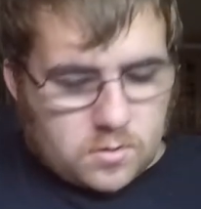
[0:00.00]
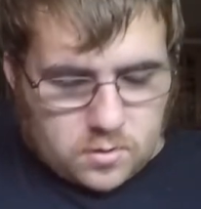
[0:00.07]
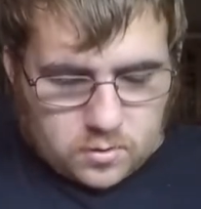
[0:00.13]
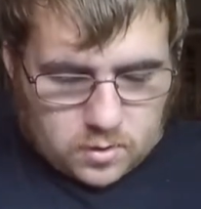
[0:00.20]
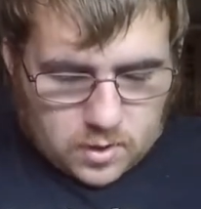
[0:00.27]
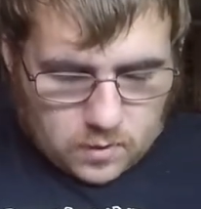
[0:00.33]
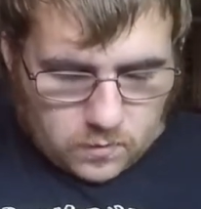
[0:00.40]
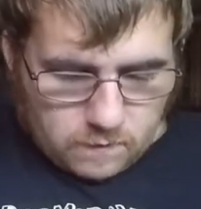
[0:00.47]

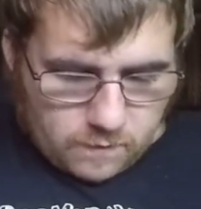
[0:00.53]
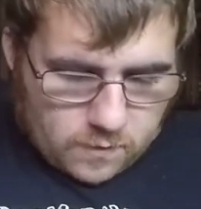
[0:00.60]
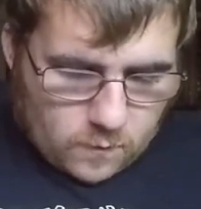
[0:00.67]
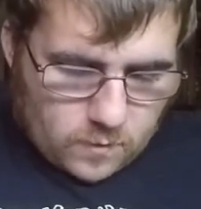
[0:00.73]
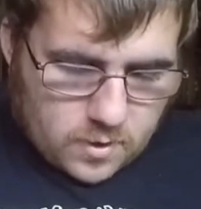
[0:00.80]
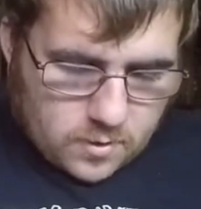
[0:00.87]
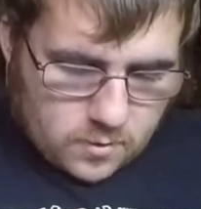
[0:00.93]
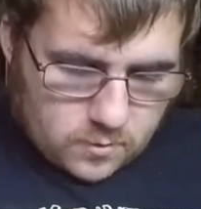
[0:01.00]
Okay, we have
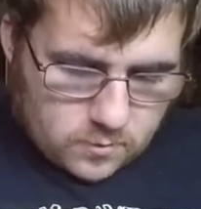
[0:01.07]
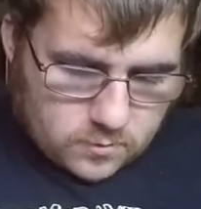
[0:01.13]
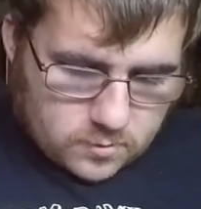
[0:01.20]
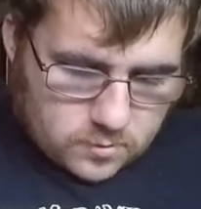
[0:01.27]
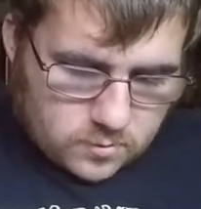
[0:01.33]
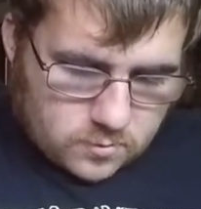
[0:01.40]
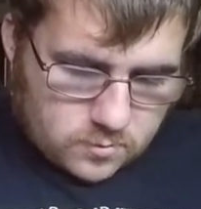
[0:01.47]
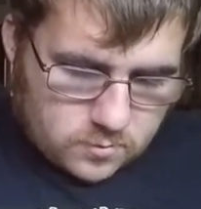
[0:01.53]
3 of
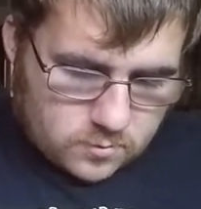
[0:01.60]
those.